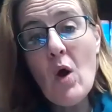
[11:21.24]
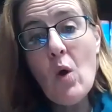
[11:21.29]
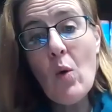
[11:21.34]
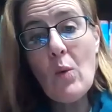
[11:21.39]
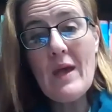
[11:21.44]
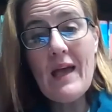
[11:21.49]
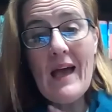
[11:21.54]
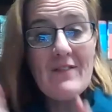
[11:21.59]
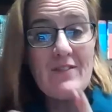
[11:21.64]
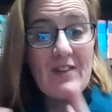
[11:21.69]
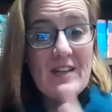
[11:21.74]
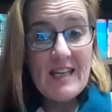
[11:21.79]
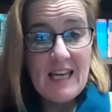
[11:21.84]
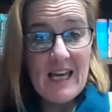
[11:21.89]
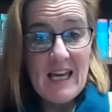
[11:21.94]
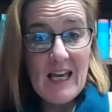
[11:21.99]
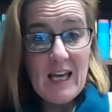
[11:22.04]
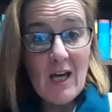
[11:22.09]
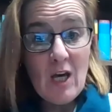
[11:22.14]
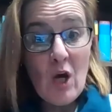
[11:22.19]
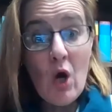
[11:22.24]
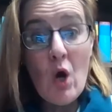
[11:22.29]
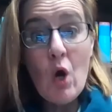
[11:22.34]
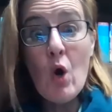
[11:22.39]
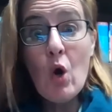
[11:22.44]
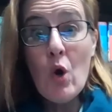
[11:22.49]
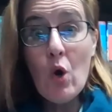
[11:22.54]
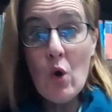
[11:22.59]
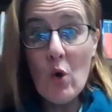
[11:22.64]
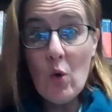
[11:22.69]
We have a king
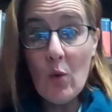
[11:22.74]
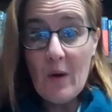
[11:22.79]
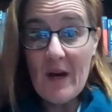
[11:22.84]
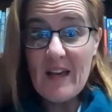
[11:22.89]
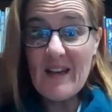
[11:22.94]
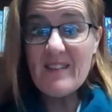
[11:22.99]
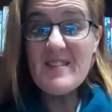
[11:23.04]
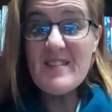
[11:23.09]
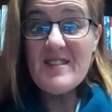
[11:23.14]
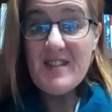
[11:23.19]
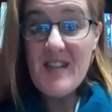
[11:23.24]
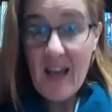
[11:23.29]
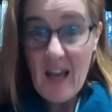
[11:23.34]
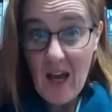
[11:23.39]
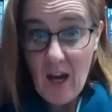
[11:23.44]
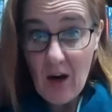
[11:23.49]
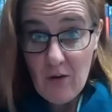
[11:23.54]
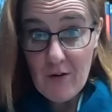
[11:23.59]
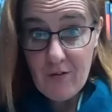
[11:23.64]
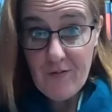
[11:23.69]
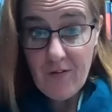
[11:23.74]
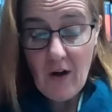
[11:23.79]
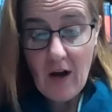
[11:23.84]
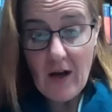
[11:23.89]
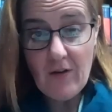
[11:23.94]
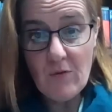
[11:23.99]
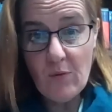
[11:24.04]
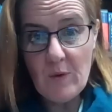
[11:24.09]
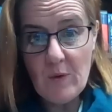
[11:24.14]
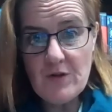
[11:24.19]
who is terrified
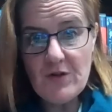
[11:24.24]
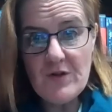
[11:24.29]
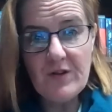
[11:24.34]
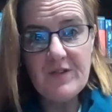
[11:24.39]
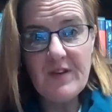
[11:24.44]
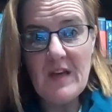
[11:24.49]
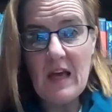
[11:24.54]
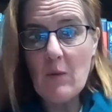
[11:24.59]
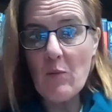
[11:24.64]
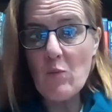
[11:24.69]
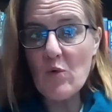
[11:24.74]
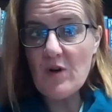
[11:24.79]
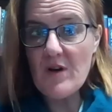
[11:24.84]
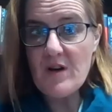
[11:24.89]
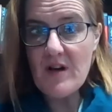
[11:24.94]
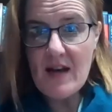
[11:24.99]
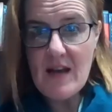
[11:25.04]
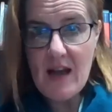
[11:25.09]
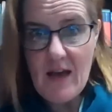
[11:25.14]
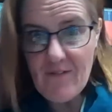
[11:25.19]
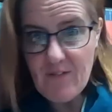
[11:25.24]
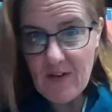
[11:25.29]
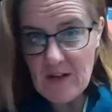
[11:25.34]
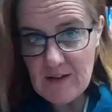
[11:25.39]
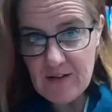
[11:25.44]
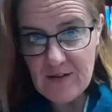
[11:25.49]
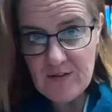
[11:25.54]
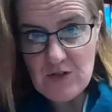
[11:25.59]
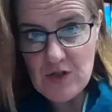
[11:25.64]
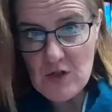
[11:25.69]
of witches and would never
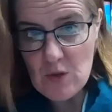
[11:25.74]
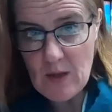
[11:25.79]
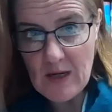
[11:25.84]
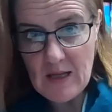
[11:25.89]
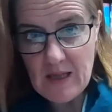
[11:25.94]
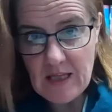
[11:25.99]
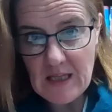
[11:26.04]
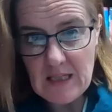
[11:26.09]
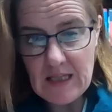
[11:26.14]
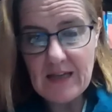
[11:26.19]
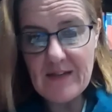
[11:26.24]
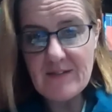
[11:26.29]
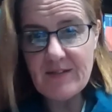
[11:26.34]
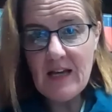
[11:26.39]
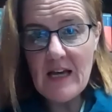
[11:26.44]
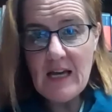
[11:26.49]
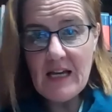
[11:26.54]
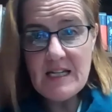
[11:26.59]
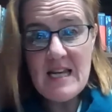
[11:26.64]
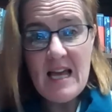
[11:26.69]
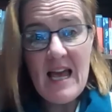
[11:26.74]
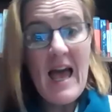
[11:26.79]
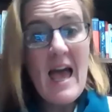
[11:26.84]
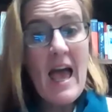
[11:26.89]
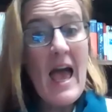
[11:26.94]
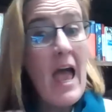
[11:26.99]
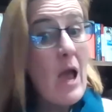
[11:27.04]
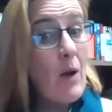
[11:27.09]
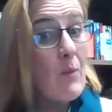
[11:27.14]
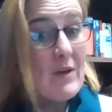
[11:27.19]
listen to anything they said.
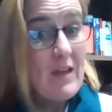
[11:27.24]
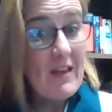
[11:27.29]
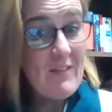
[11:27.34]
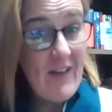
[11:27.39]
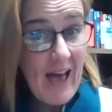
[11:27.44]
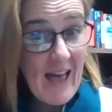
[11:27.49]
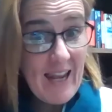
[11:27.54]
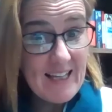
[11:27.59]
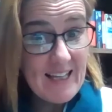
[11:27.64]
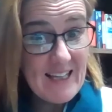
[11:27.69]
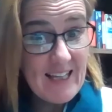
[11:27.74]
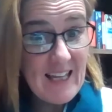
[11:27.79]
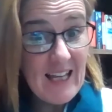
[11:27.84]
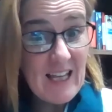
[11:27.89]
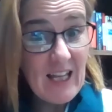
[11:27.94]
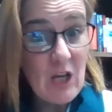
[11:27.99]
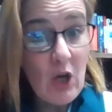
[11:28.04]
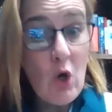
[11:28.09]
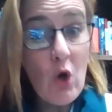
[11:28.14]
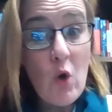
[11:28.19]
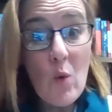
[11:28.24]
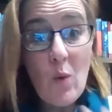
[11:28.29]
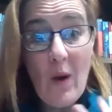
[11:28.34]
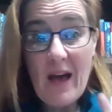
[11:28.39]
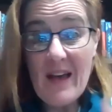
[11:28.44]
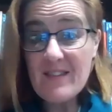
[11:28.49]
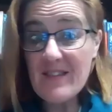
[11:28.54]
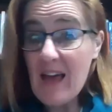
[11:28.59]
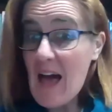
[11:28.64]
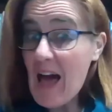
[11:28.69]
And we've had a king who
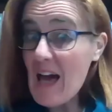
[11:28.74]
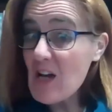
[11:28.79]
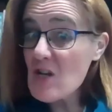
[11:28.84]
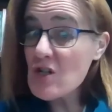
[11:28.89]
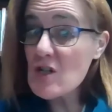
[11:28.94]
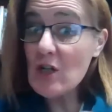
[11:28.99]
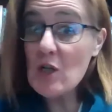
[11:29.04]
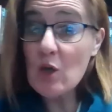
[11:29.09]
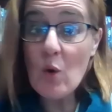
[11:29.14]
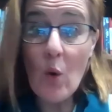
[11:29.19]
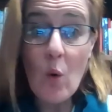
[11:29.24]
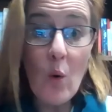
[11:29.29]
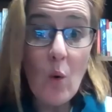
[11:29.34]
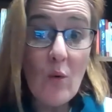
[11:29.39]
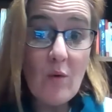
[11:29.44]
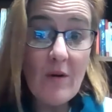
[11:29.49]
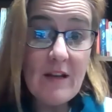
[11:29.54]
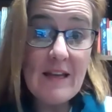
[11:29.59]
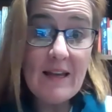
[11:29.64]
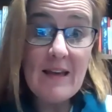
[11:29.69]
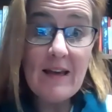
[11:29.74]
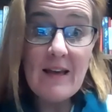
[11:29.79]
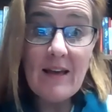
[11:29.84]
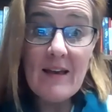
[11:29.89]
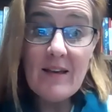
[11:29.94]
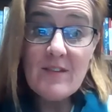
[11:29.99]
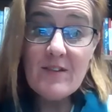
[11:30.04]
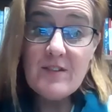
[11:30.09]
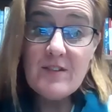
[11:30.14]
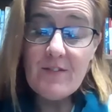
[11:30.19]
has actually already
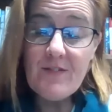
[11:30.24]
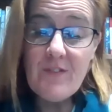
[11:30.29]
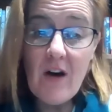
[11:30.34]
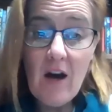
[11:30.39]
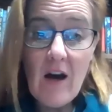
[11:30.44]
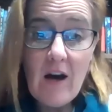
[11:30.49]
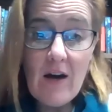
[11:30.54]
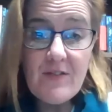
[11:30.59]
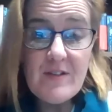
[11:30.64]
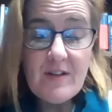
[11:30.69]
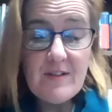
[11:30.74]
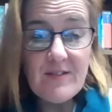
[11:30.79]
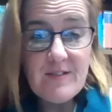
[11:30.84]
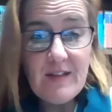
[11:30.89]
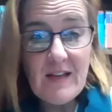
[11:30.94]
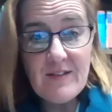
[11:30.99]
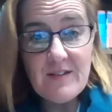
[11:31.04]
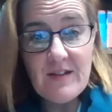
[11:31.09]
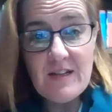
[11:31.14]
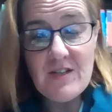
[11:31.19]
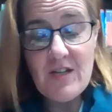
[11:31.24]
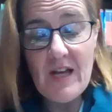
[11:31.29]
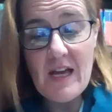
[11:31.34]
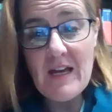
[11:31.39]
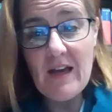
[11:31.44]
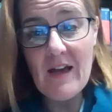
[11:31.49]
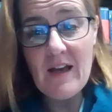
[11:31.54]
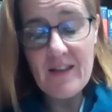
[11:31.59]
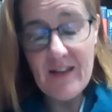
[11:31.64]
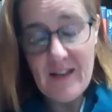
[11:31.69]
survived an
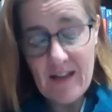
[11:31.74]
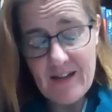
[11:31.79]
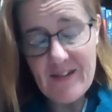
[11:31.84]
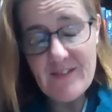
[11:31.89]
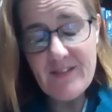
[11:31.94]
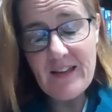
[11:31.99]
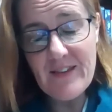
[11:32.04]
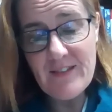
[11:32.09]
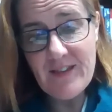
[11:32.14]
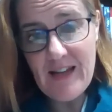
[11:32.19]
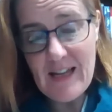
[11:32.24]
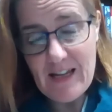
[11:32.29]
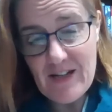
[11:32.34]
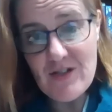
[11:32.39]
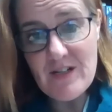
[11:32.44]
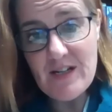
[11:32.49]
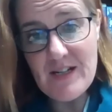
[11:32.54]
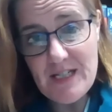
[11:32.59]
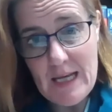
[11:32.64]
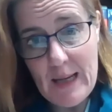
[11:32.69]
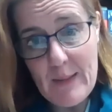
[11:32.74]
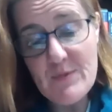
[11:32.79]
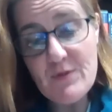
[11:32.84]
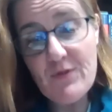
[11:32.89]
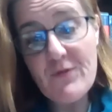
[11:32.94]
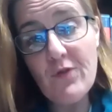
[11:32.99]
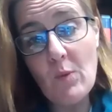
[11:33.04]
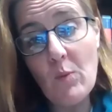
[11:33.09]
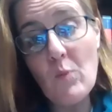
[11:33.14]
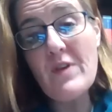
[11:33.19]
assassination attempt
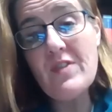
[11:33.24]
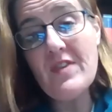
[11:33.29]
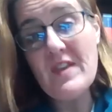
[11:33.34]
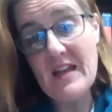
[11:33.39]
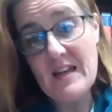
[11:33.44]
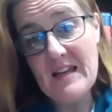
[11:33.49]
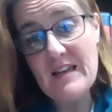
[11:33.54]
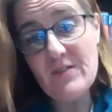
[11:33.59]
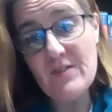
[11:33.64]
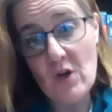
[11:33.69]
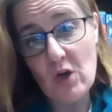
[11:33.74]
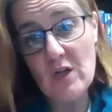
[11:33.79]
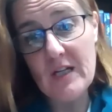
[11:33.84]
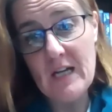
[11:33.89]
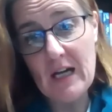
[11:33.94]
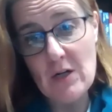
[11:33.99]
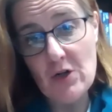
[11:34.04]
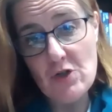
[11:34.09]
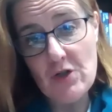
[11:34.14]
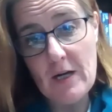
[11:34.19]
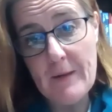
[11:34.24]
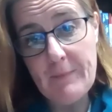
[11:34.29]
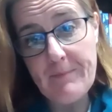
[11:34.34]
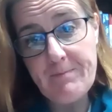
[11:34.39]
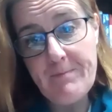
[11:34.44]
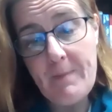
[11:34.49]
from within his own country.